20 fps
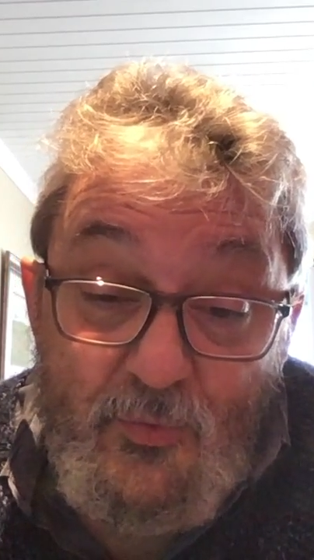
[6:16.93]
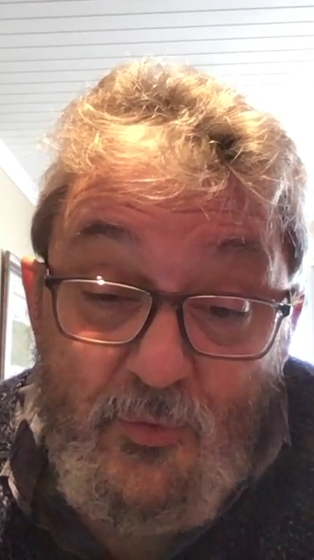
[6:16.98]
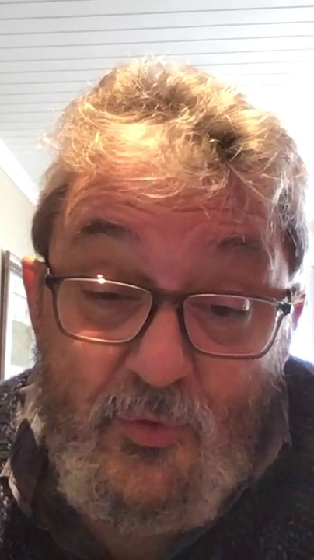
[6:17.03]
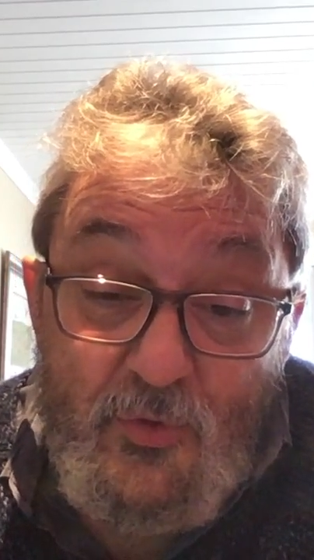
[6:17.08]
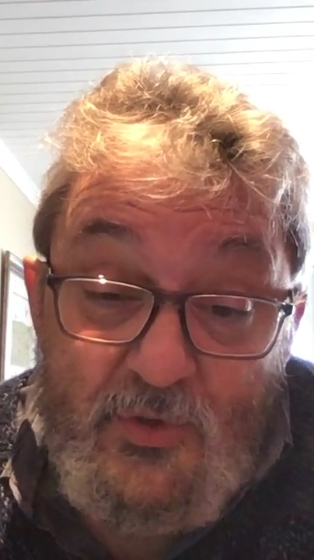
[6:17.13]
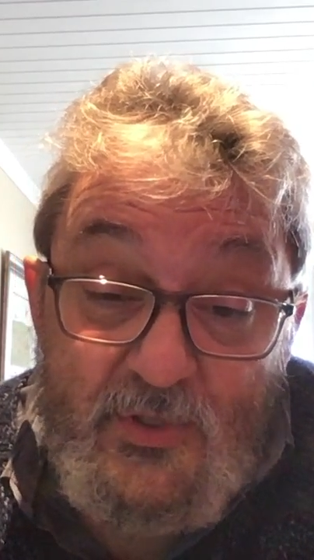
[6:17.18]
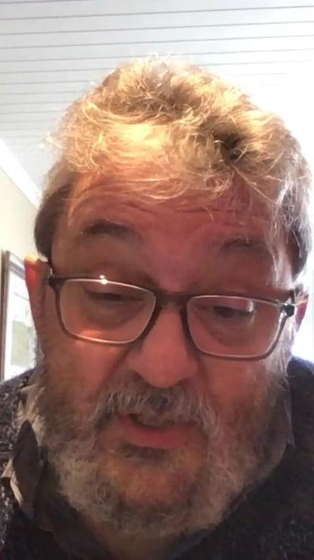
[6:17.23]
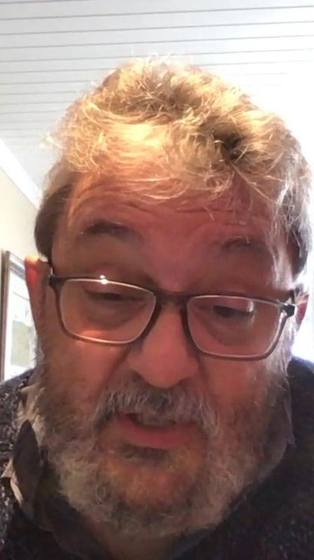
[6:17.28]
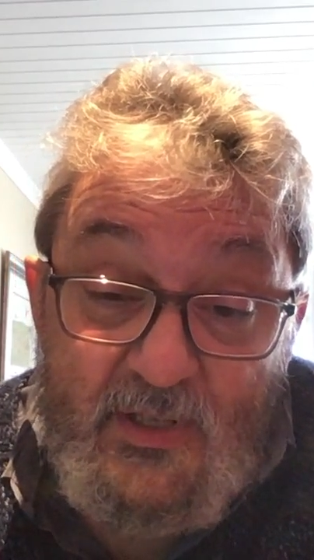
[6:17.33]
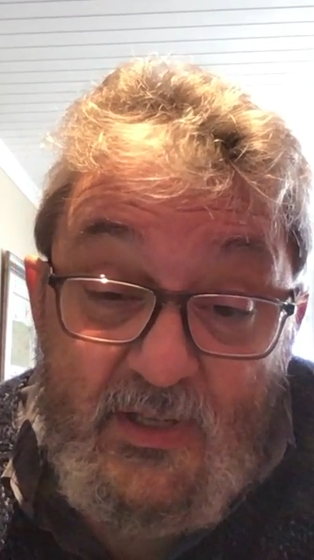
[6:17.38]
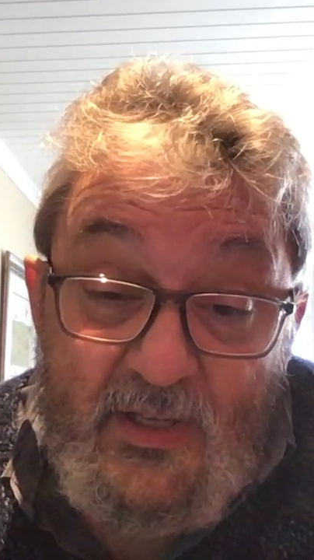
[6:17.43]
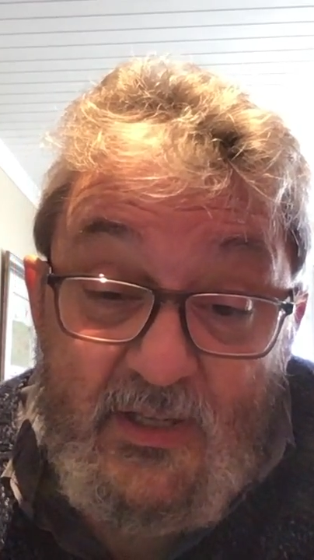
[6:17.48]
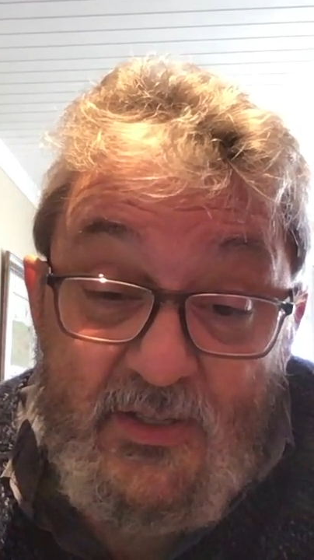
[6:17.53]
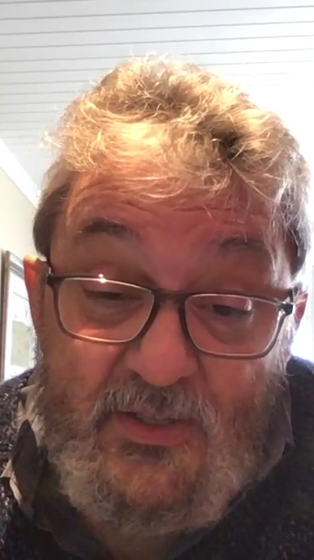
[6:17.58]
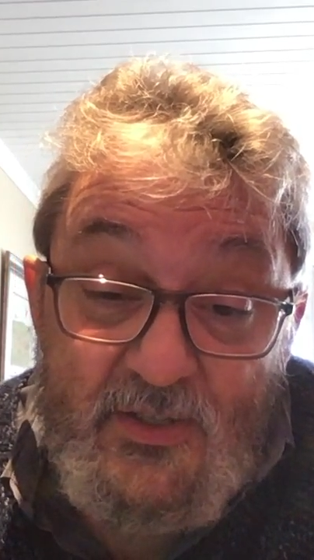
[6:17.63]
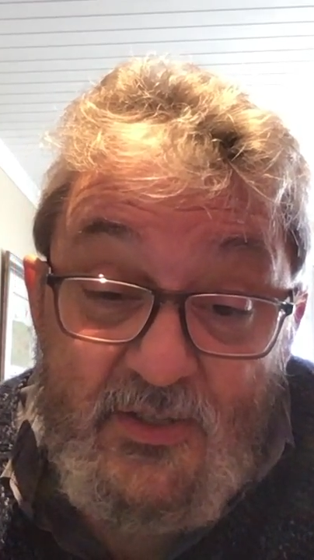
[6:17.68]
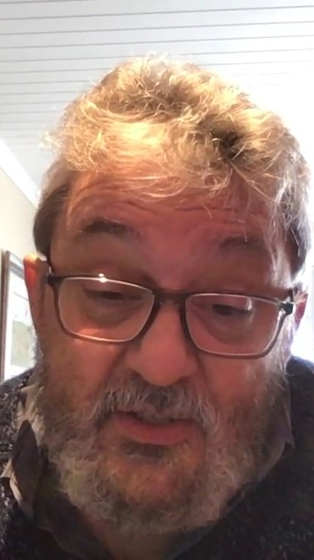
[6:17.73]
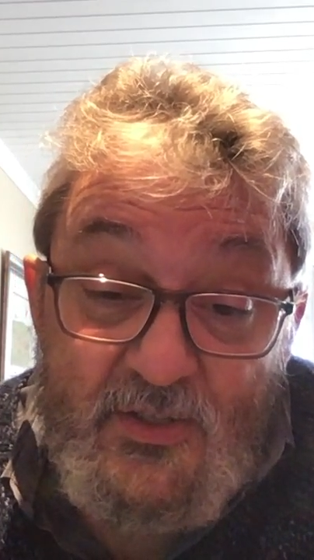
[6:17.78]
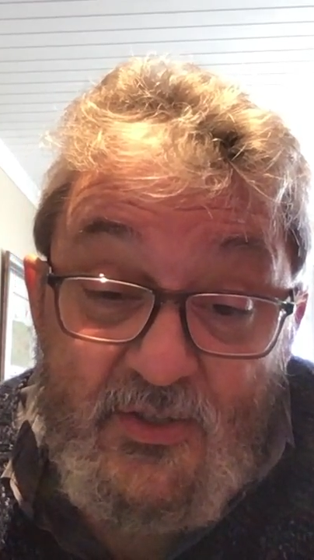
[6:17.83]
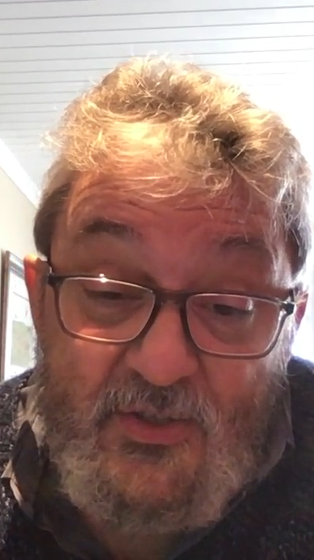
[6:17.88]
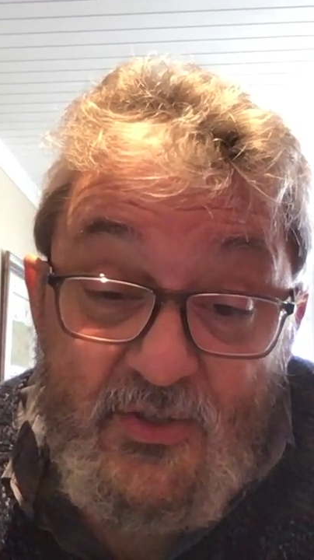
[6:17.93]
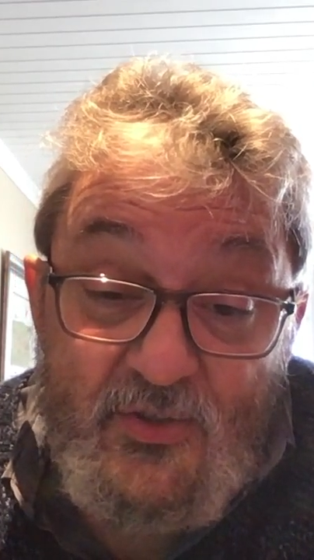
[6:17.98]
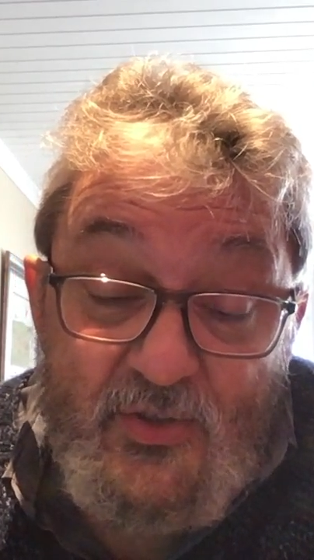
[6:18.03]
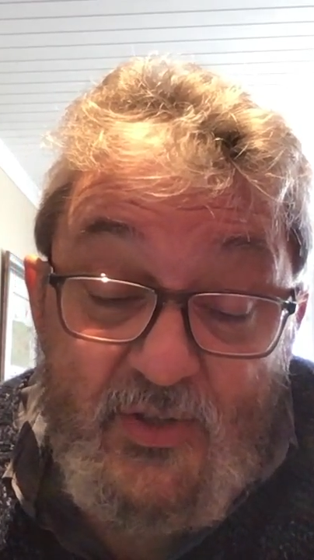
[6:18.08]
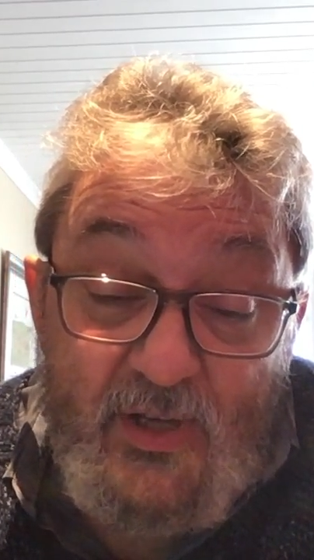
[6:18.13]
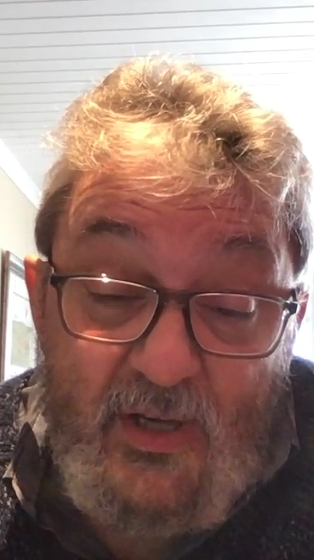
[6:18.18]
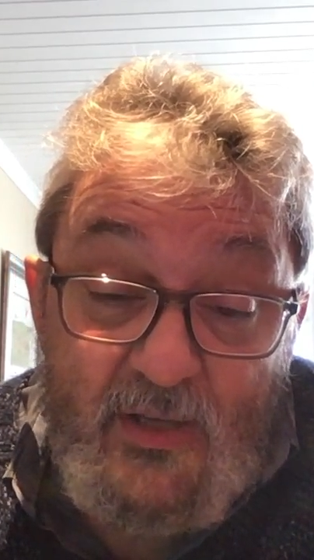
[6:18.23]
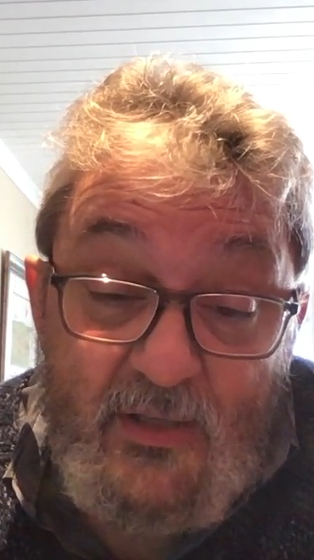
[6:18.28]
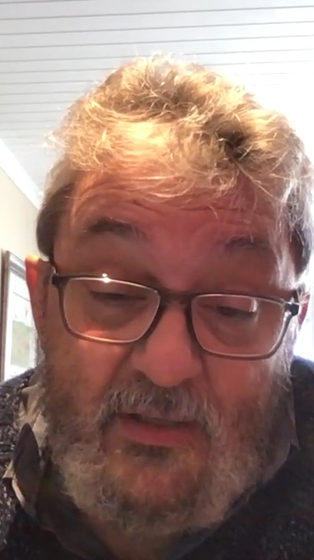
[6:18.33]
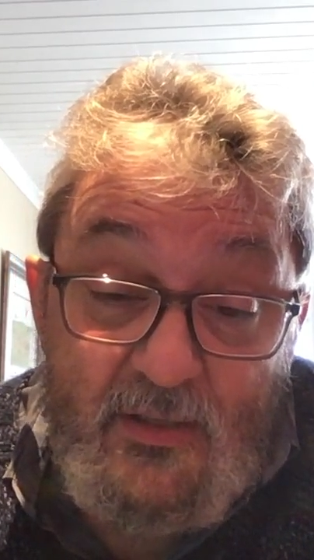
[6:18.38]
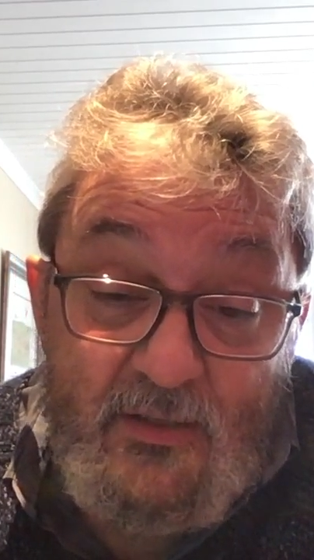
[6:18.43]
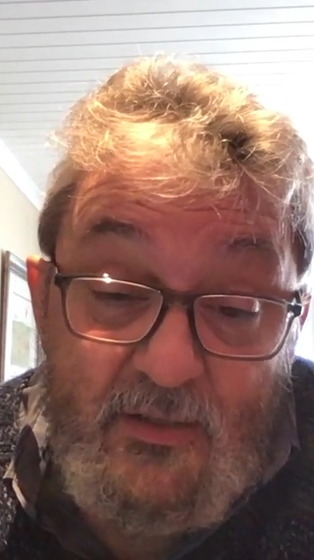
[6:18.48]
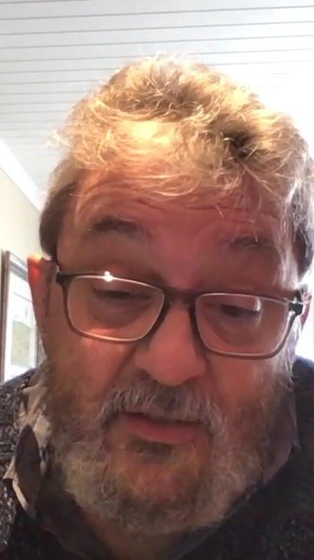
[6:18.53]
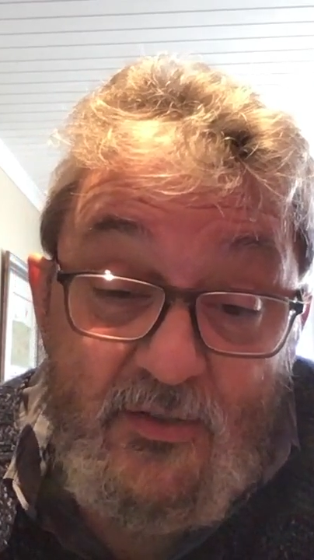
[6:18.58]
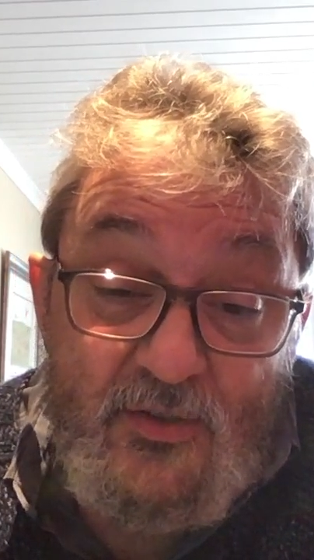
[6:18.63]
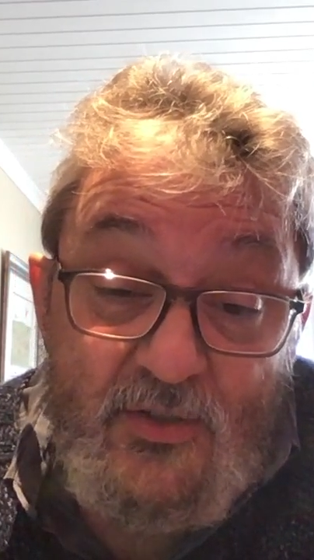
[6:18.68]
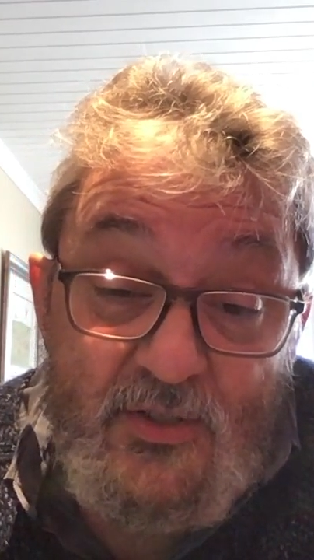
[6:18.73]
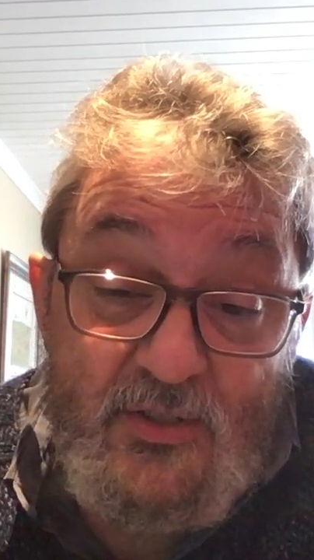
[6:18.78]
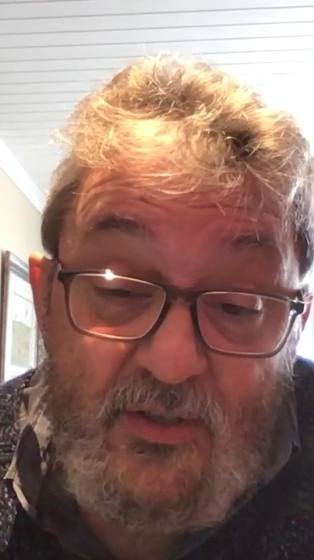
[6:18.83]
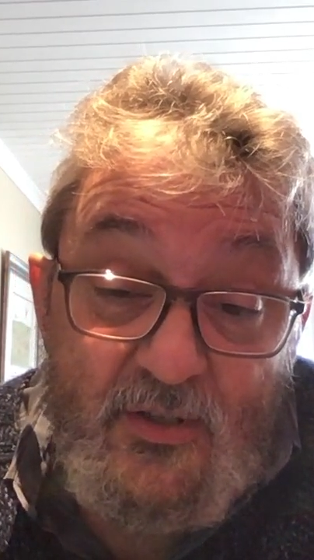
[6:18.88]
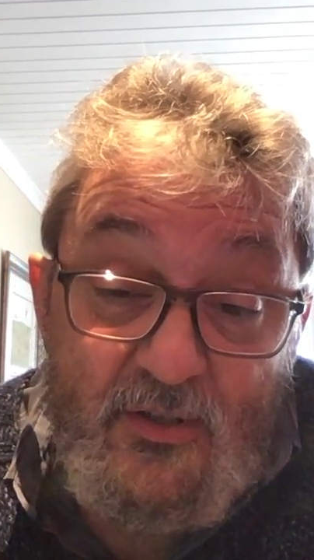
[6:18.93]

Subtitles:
then of course he gets distracted